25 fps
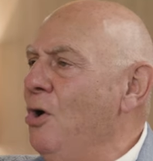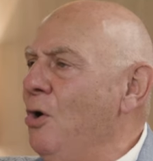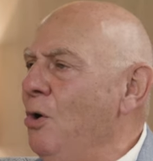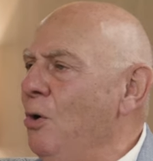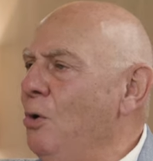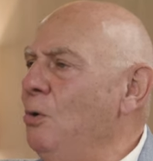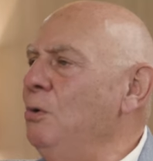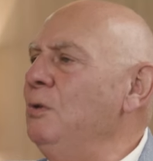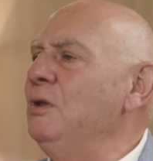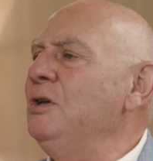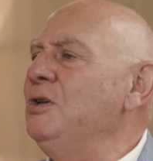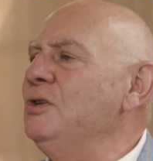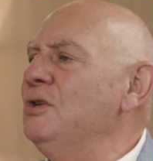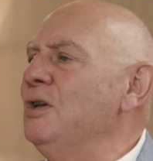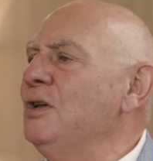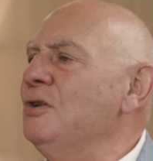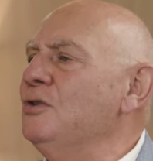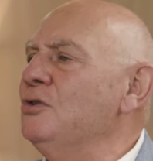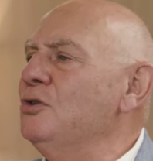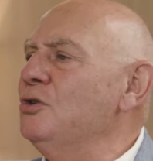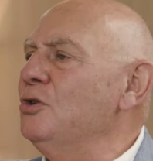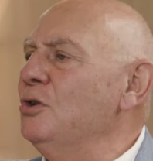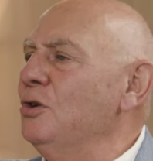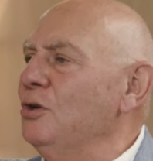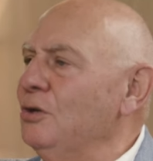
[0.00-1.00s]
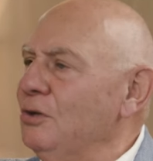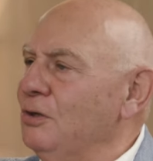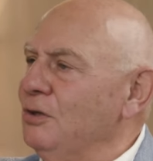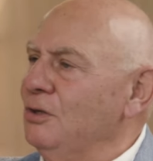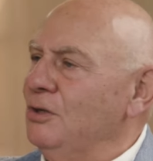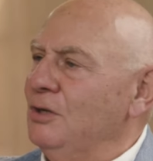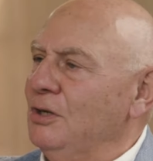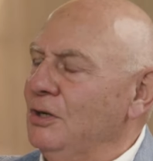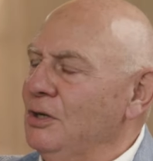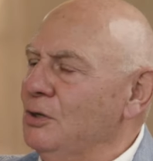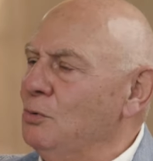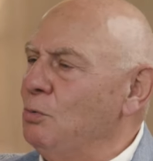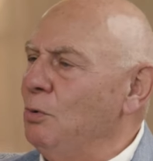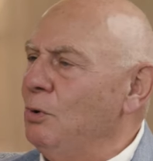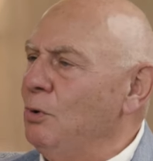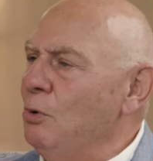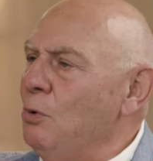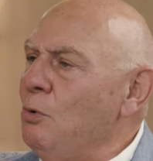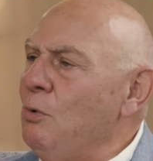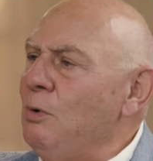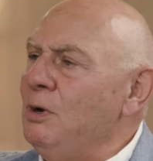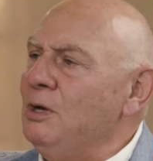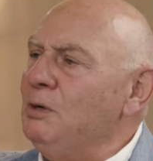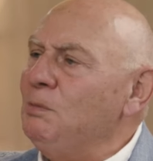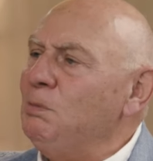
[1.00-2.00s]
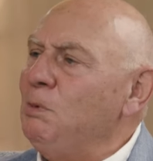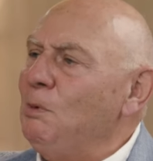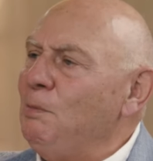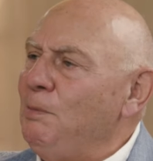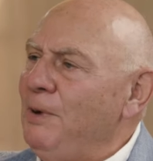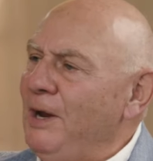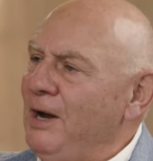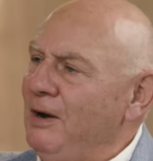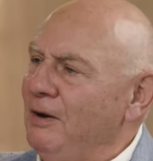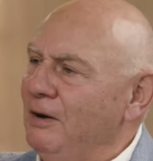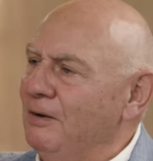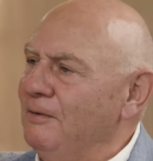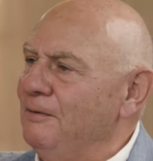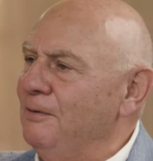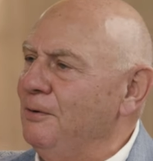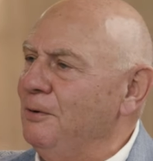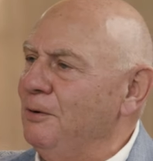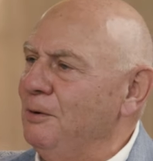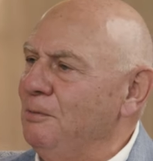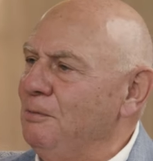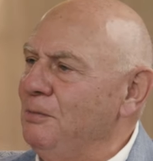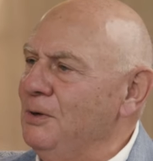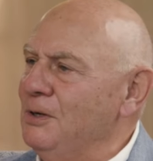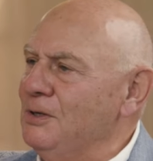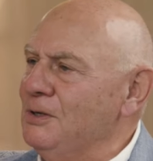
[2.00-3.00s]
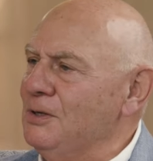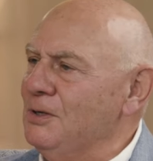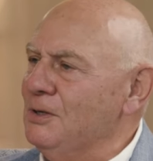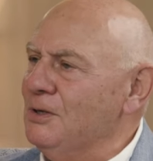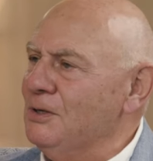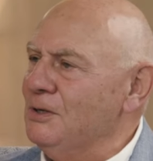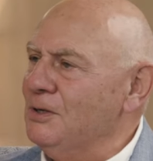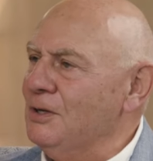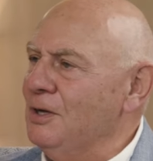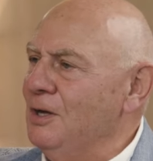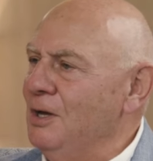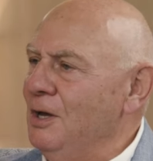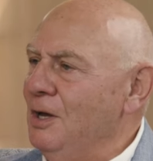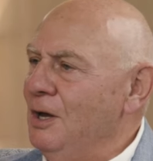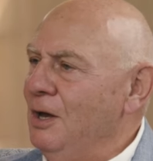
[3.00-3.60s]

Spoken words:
All these uncertainties we're always preparing for in business.